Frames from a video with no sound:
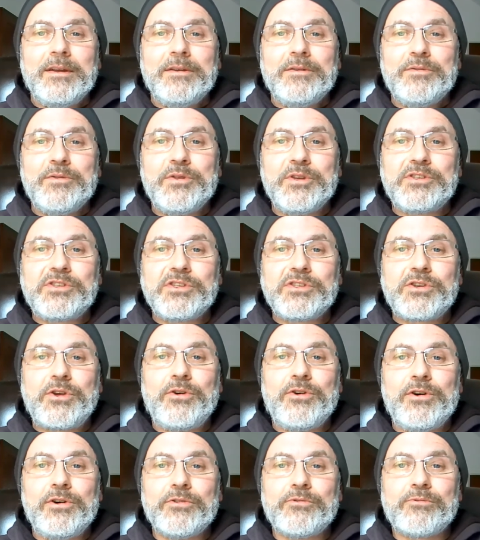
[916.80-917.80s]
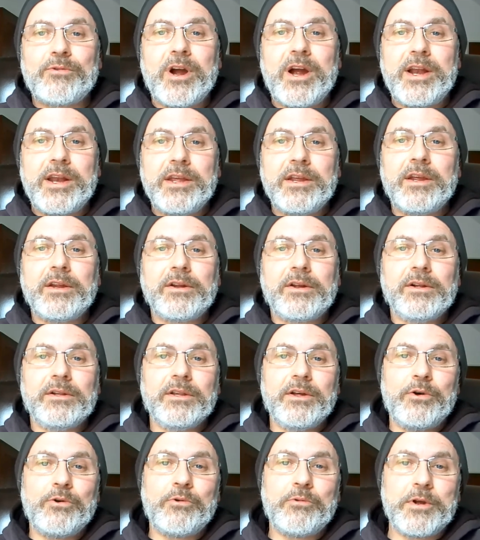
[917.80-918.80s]
This is called writing in
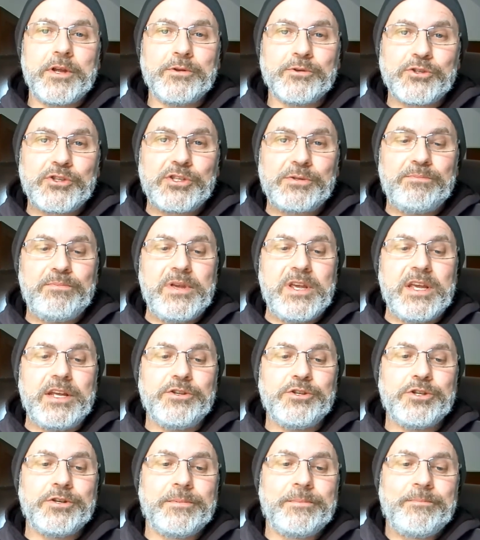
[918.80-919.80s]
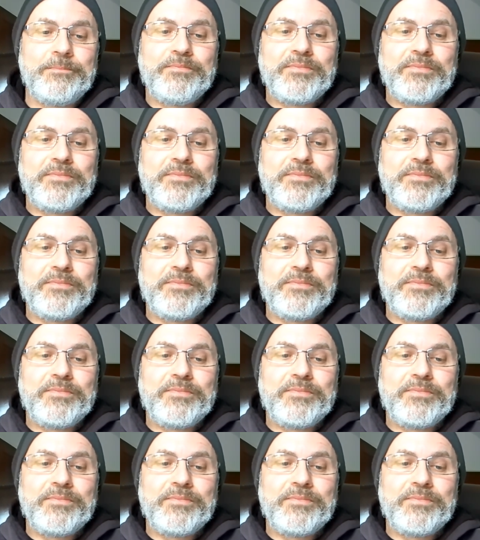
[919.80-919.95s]
colloquial speech.